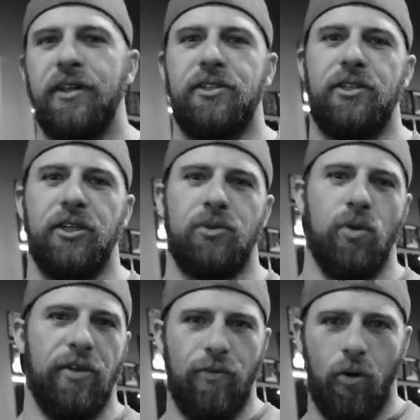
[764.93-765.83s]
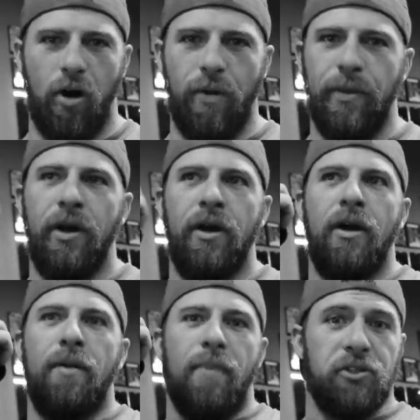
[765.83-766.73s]
it's just where the forearm
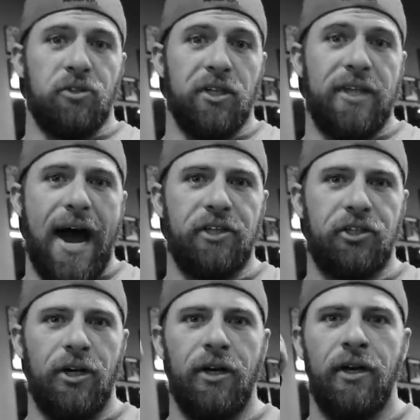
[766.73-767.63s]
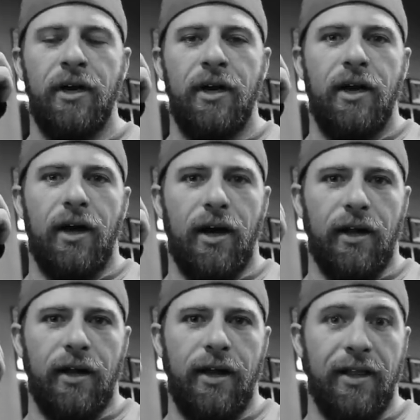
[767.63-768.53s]
muscles attach
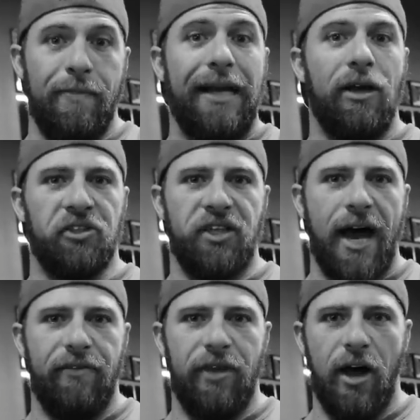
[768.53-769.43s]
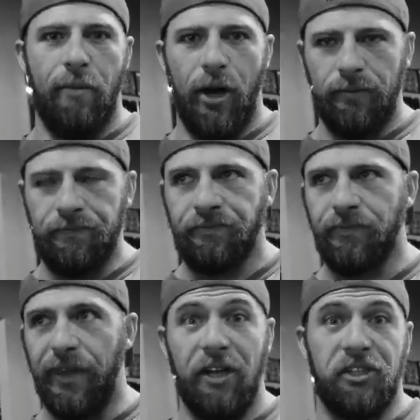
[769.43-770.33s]
in the medial side of the elbow.
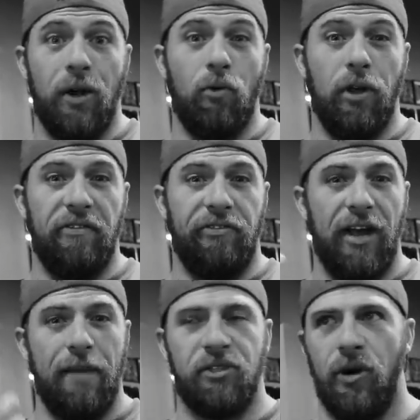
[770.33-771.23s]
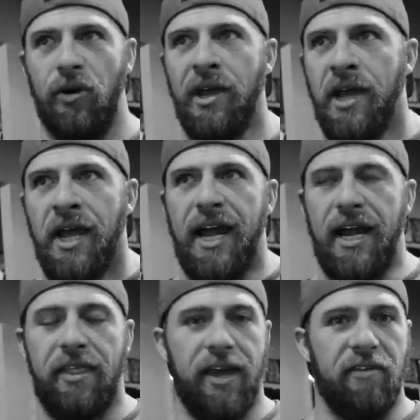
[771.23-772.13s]
They just get really inflamed, so
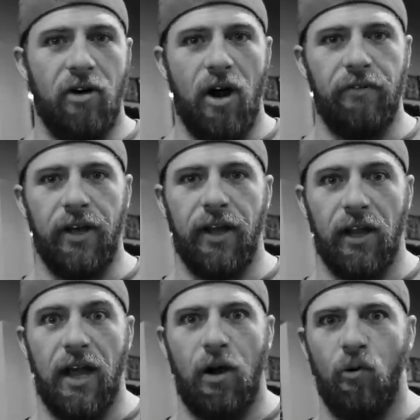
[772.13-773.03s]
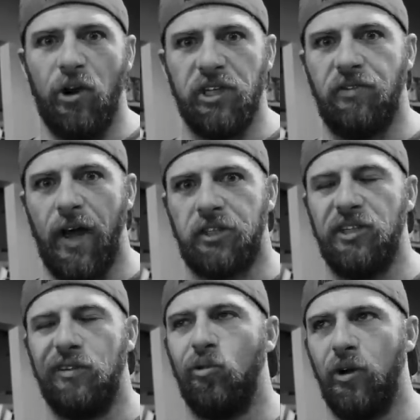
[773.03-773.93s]
anything involving like a lot of wrist
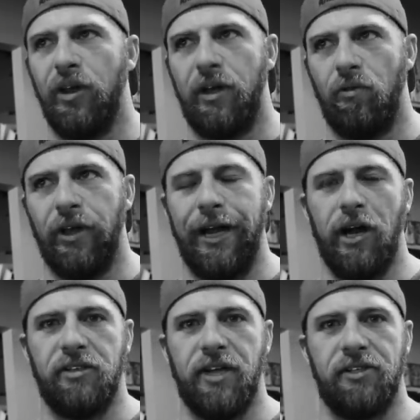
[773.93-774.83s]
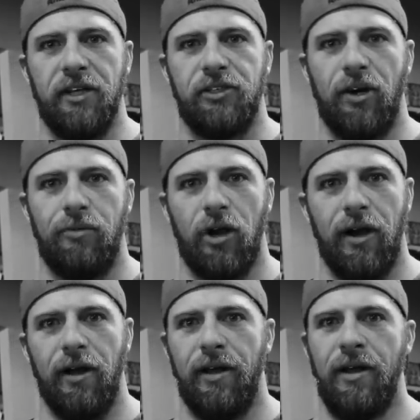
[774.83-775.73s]
flexion really, really irritates it, so I'm
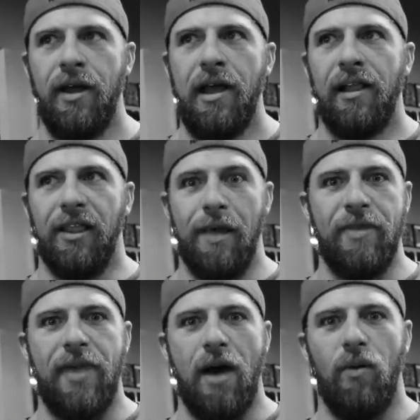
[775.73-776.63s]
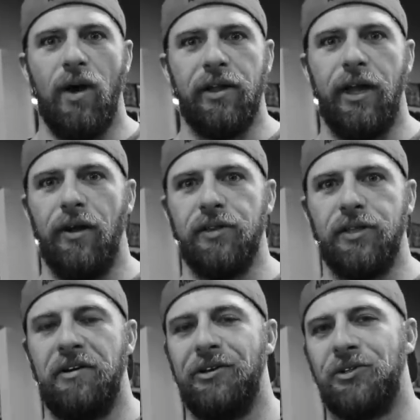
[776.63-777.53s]
trying to limit that while it heals.
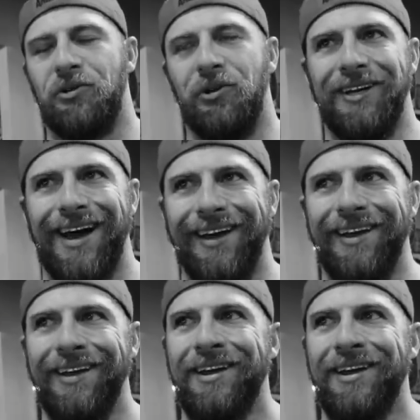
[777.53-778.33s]
There's really not